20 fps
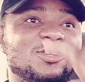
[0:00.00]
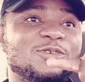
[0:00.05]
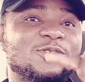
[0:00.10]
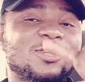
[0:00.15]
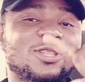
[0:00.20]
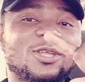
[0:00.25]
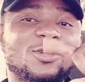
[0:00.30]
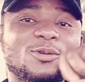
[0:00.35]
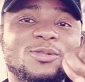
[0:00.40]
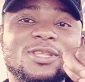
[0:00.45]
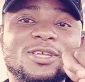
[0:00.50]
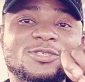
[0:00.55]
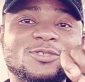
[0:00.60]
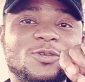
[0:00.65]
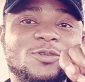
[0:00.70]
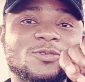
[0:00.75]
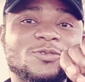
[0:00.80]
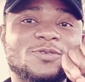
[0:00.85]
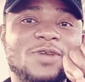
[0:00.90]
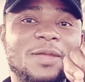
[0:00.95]
you click on that
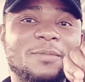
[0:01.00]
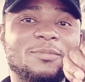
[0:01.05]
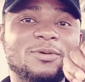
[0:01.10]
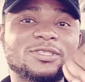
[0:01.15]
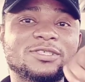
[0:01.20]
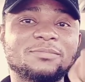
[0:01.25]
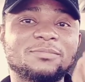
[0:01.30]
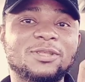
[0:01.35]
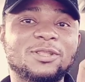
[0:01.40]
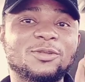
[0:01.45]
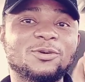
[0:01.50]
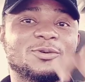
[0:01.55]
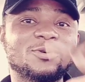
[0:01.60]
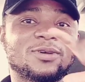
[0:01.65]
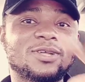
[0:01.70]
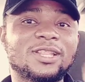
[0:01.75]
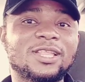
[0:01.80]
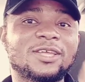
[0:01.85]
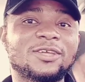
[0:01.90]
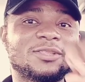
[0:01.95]
subscribe button
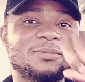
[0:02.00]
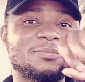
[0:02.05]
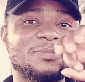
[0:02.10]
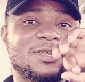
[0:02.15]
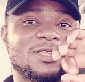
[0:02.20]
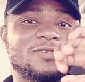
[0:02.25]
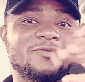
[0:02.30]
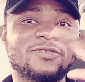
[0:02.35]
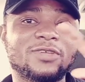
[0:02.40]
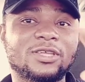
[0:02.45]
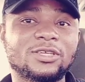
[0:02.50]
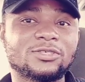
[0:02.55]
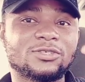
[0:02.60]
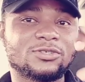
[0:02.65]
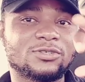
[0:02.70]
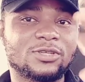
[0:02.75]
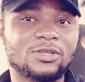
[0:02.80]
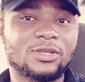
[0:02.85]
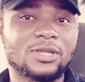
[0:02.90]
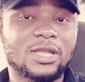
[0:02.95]
below, click on the bell
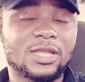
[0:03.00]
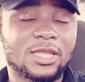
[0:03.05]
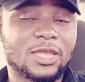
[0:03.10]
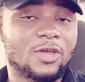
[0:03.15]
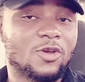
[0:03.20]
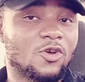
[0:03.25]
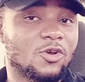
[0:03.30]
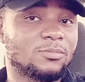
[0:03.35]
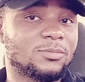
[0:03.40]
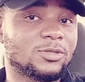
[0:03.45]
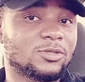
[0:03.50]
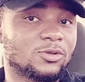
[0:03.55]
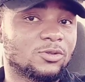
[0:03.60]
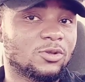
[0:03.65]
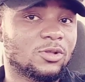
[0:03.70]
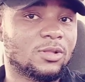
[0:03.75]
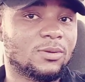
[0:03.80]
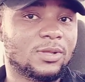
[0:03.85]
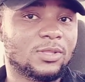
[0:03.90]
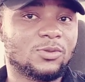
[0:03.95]
notification so you can get update
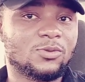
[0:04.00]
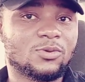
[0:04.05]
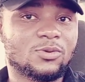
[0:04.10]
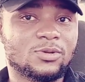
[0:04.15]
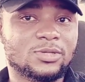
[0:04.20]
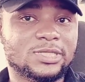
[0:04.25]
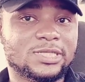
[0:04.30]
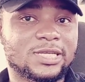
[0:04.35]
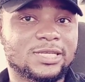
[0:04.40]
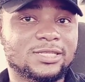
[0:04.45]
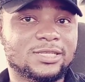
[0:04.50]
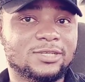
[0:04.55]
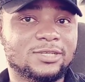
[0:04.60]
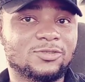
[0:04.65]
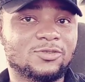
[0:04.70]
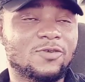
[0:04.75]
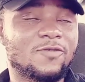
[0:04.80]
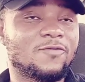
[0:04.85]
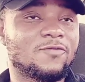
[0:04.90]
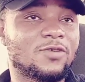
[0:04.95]
on all our new content,
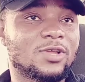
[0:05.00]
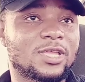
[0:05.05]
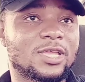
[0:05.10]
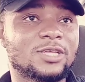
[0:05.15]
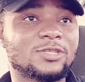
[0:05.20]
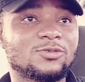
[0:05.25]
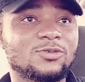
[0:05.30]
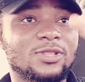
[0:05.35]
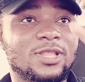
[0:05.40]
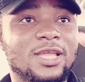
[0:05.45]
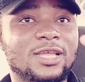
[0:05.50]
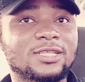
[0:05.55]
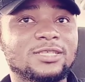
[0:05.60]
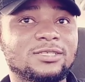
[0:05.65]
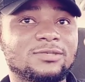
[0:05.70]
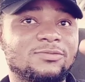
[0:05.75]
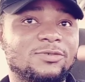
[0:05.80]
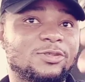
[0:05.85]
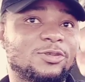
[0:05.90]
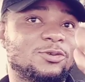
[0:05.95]
and don't forget to like
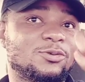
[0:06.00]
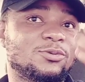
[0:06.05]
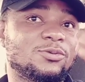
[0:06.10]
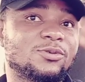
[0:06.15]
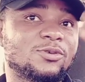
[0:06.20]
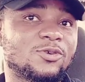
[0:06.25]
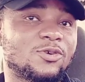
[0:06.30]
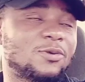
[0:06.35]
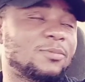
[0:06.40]
this video,